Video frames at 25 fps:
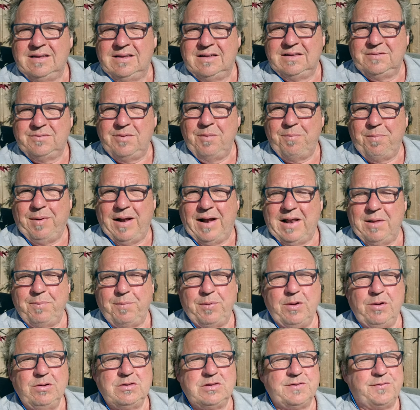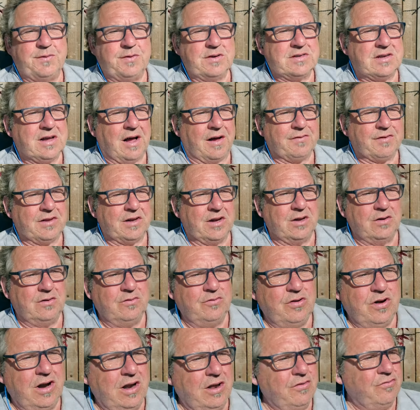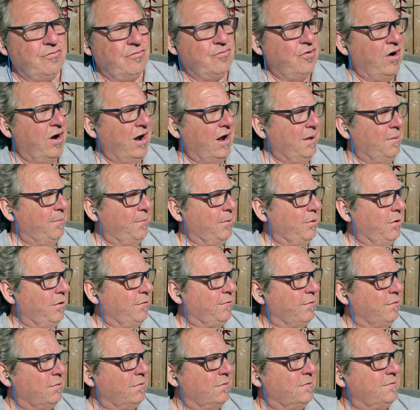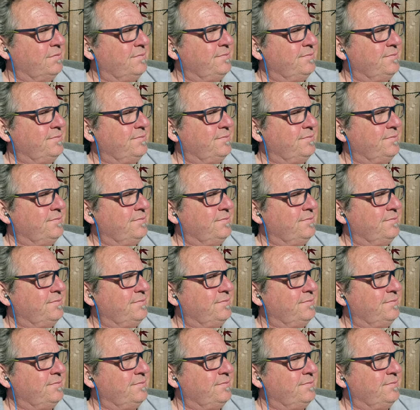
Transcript: It's been bloody beautiful this afternoon, really, really beautiful.